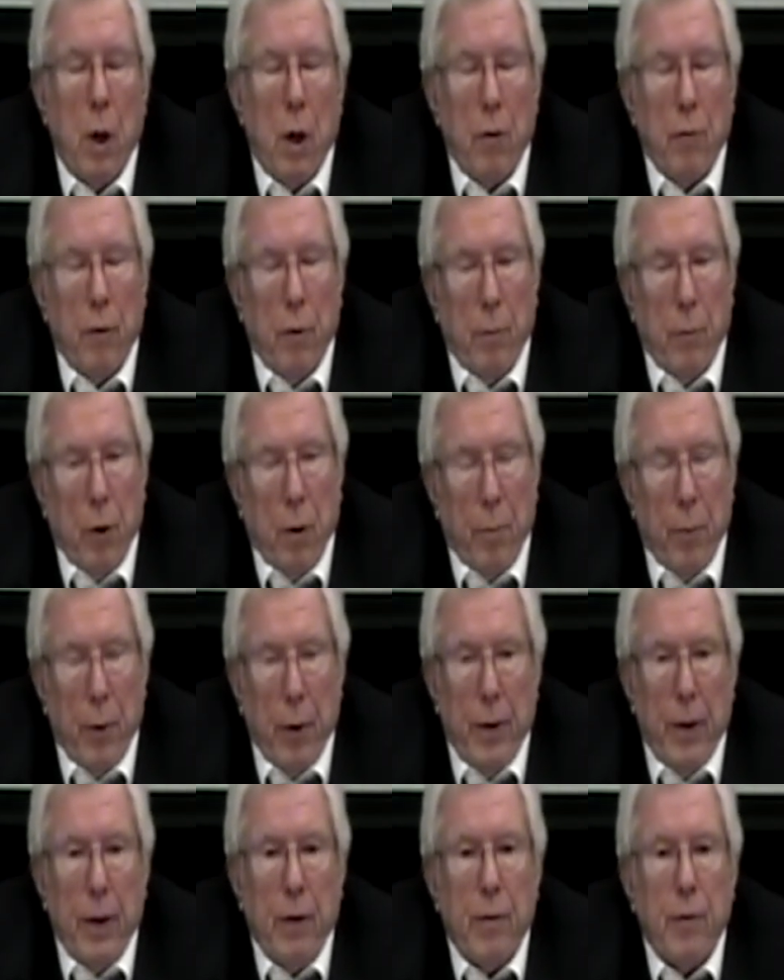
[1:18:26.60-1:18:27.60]
from
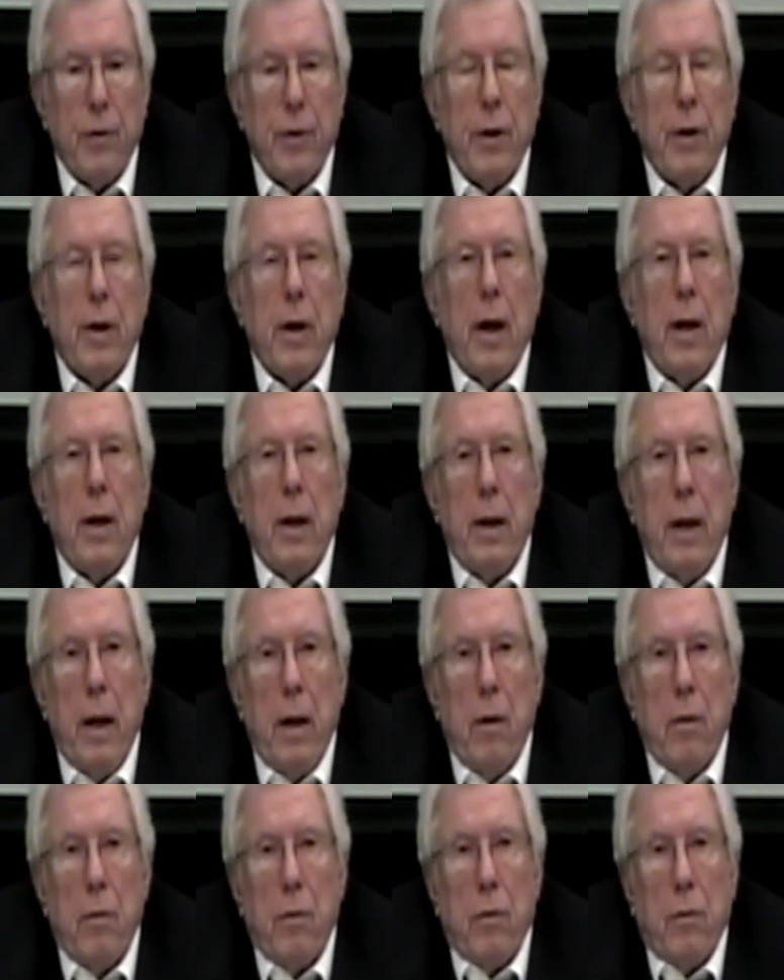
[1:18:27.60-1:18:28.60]
Copernicus and
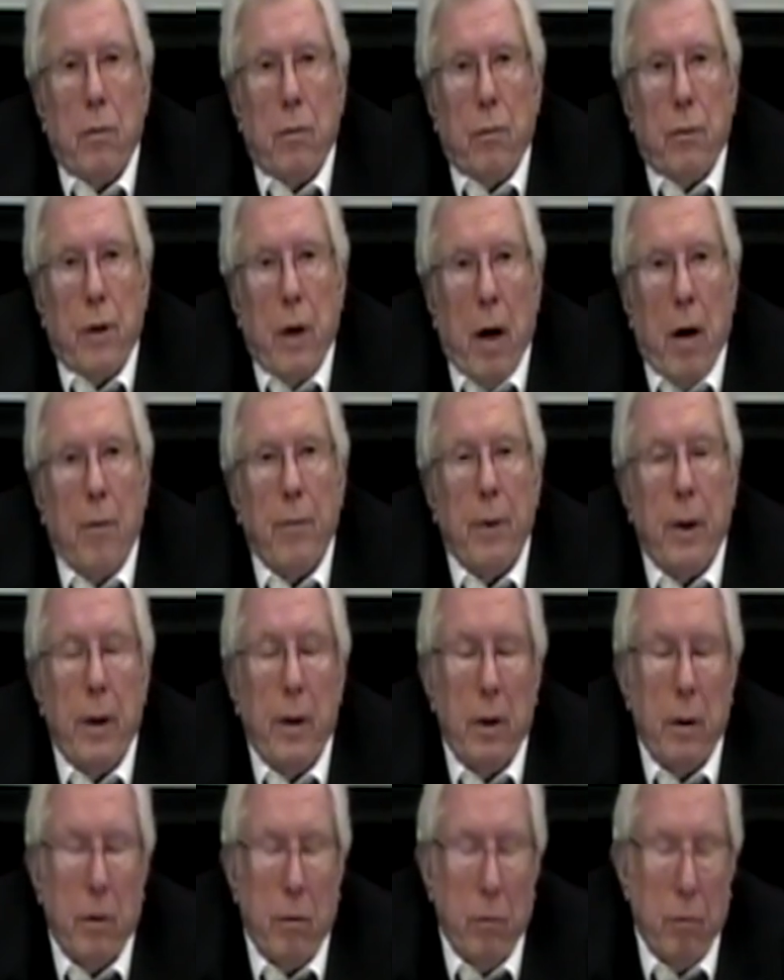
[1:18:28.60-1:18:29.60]
Galileo to
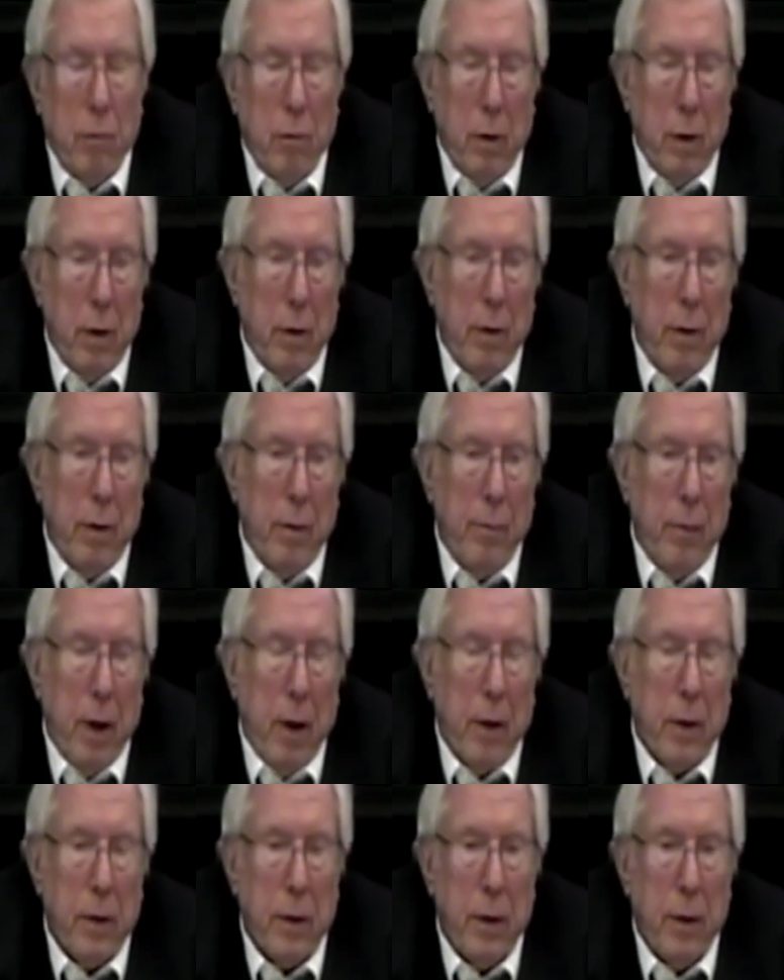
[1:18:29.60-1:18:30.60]
Darwin to uh,
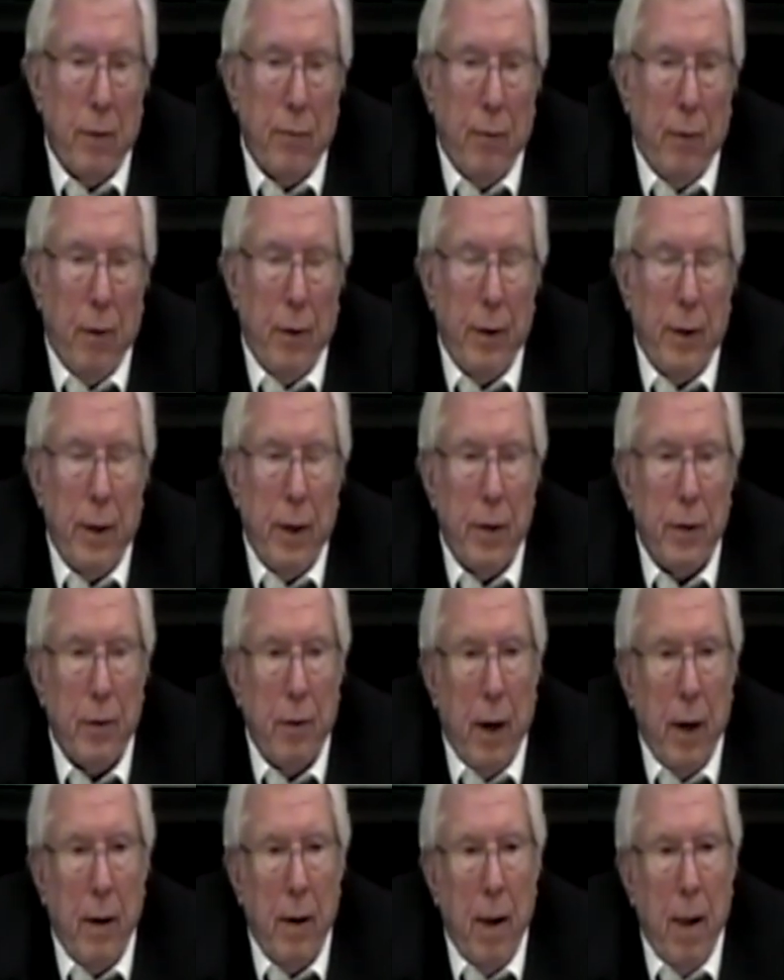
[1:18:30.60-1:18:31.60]
Marx and Freud and so
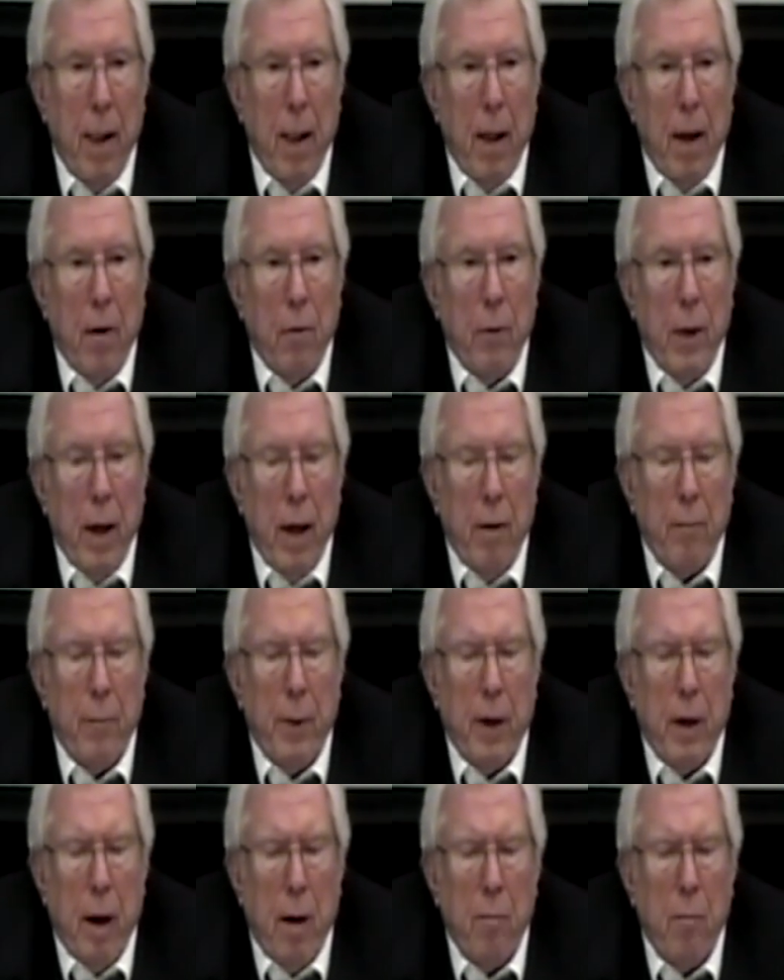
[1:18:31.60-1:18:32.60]
on, we have
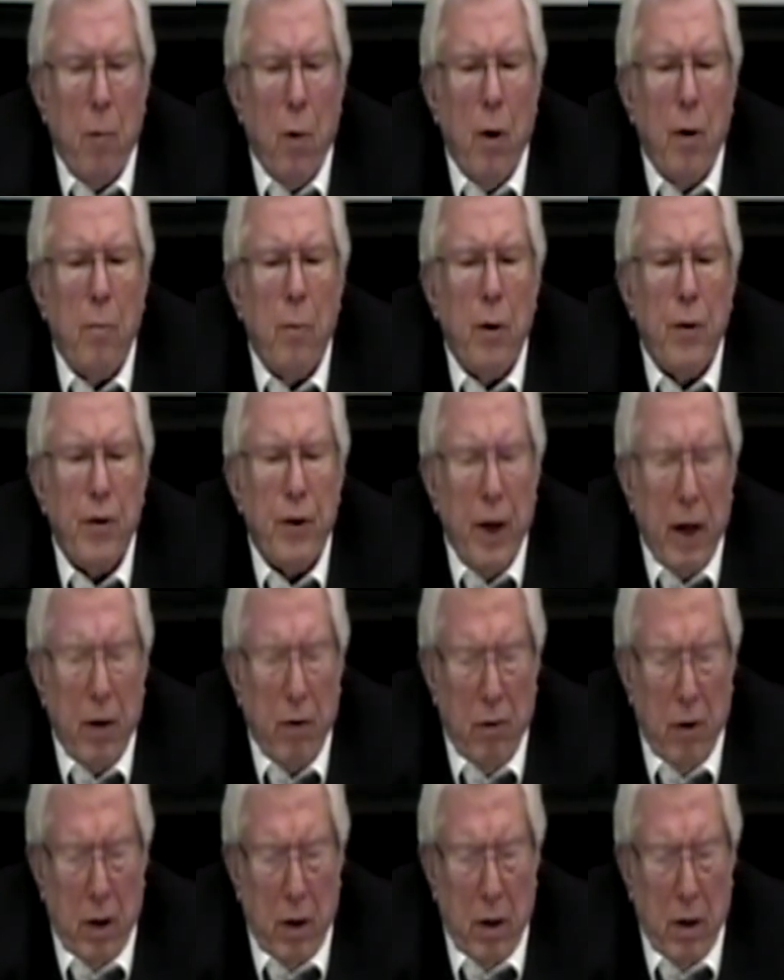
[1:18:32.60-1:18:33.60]
become more and more
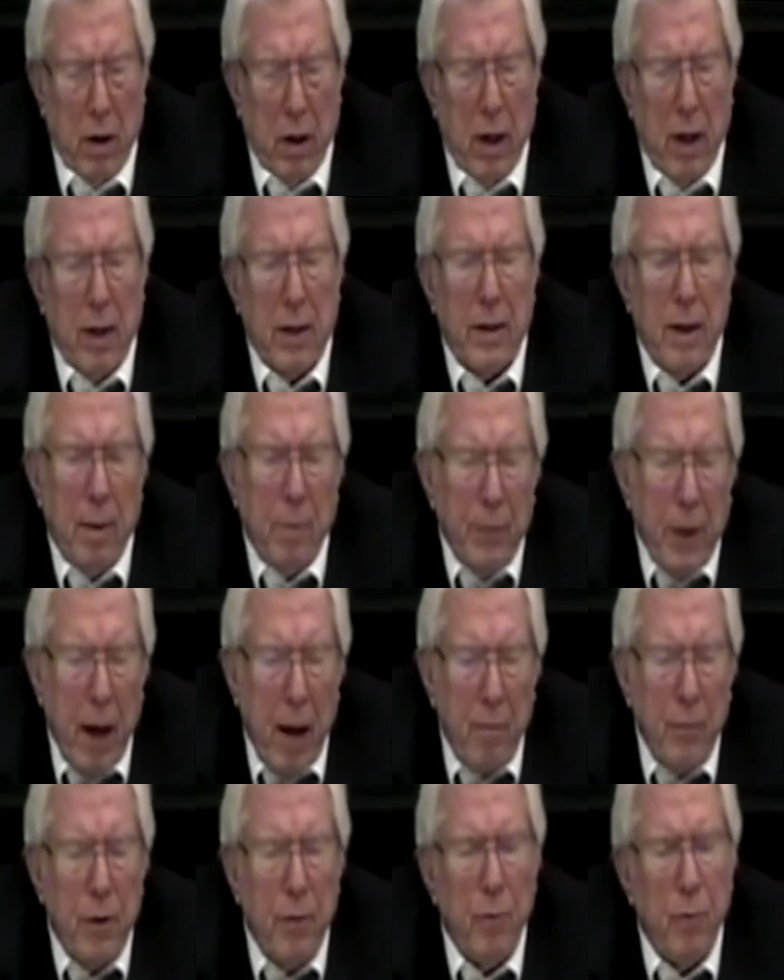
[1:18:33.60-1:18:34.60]
secular.
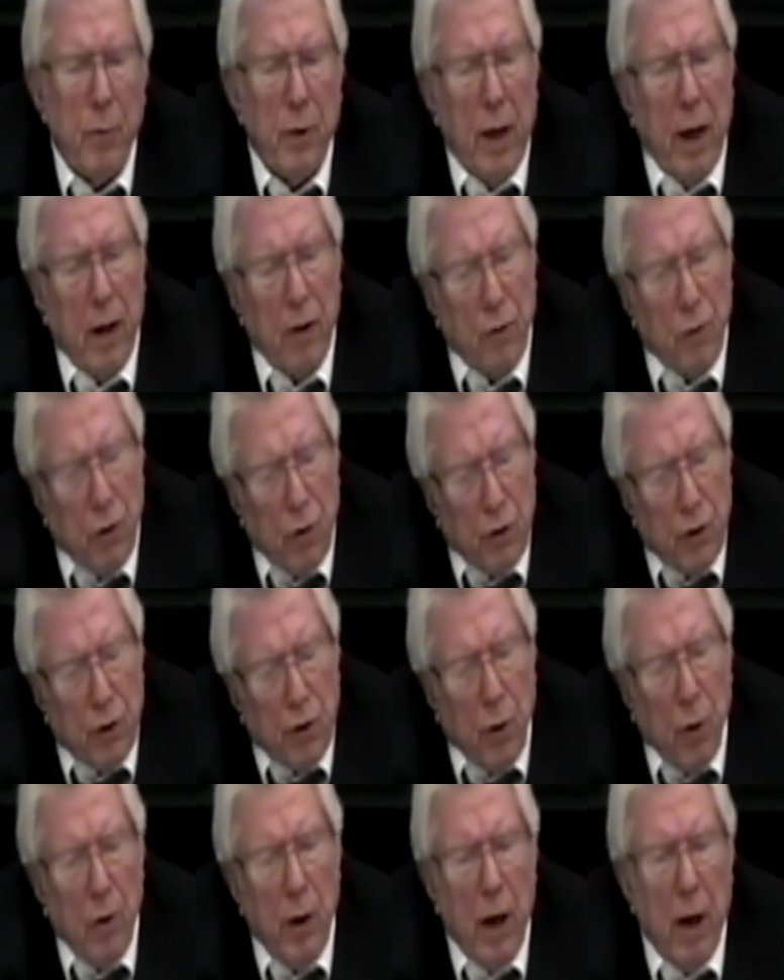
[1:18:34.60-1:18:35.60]
Sometimes we would like to
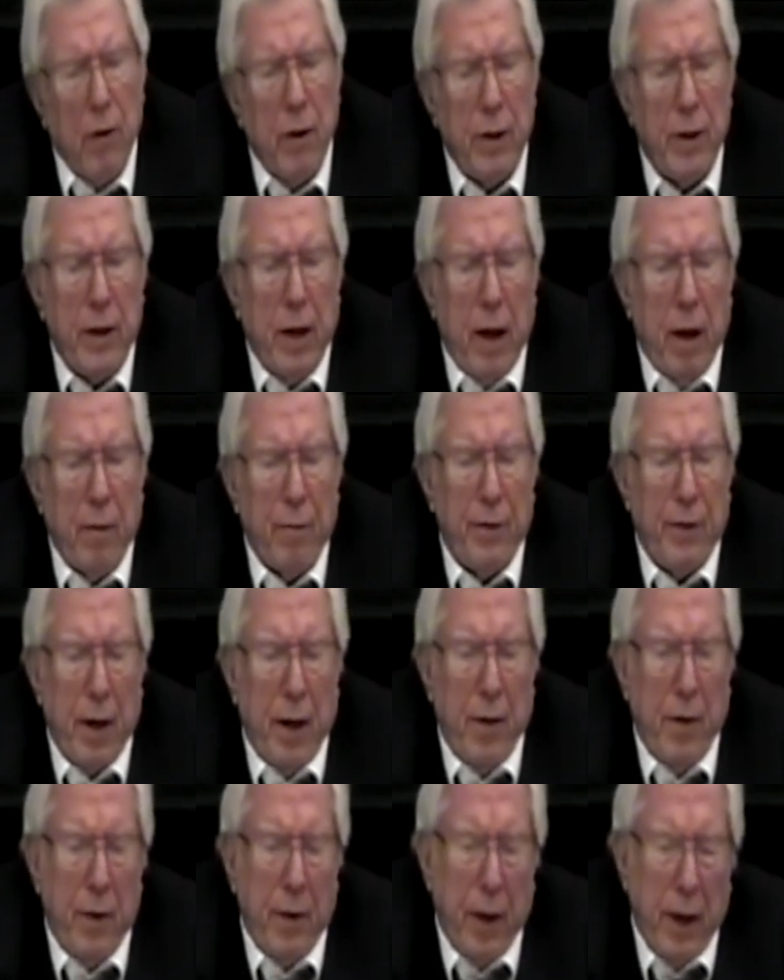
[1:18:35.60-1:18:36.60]
console ourselves
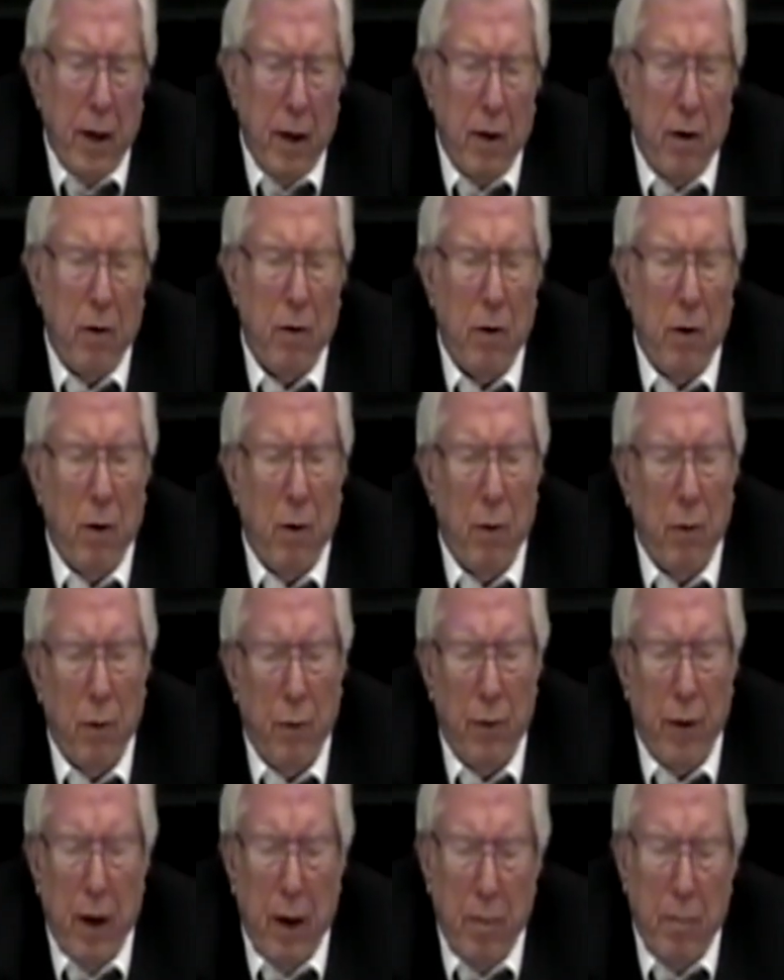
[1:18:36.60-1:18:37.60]
and think, you know,
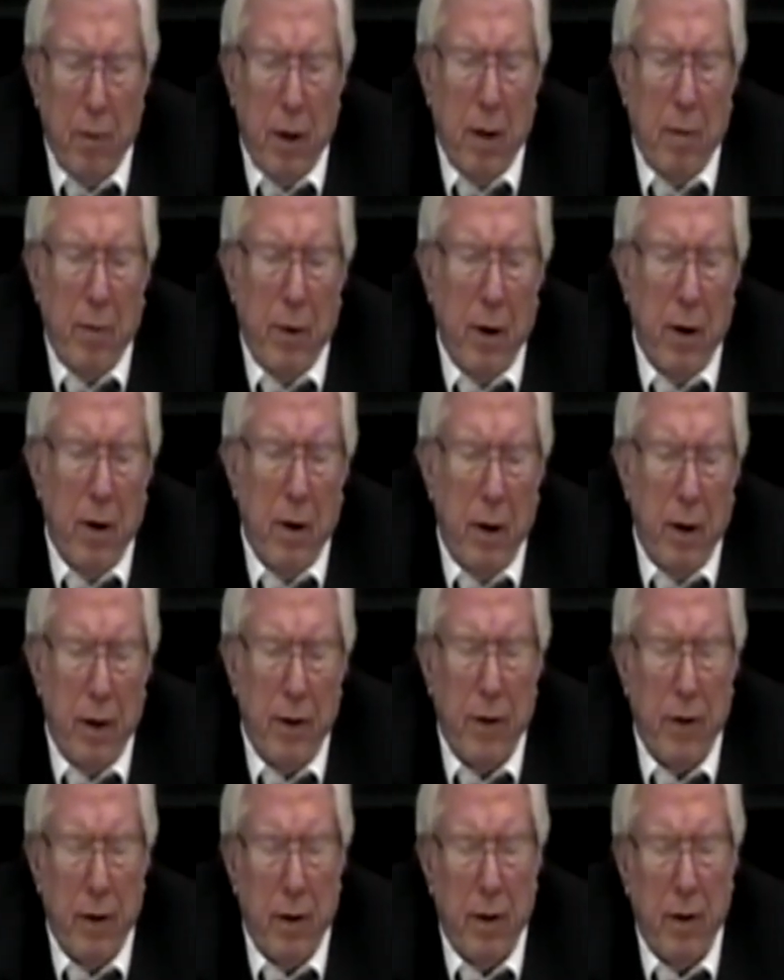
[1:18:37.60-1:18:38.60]
that maybe
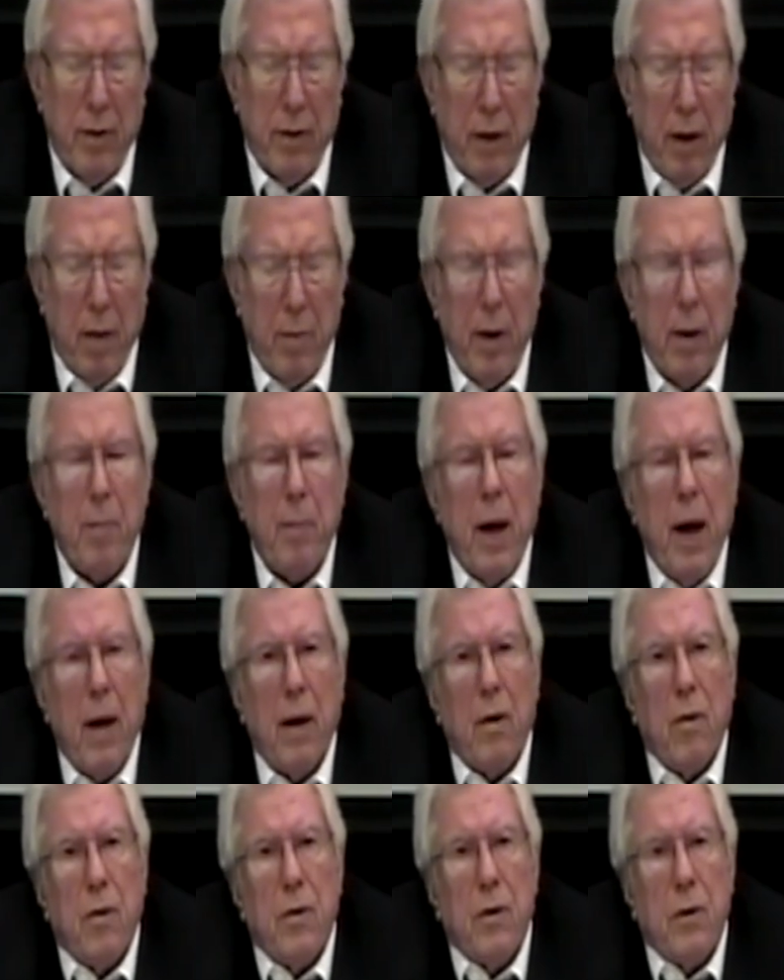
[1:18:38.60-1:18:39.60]
religion is coming
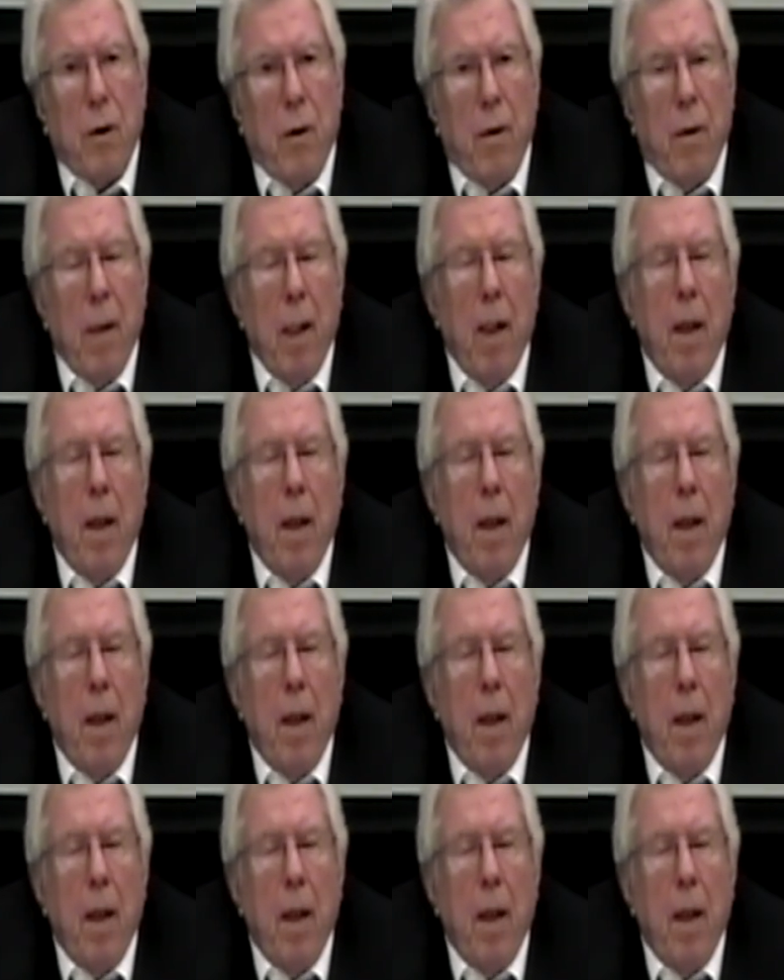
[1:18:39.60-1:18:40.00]
back or so,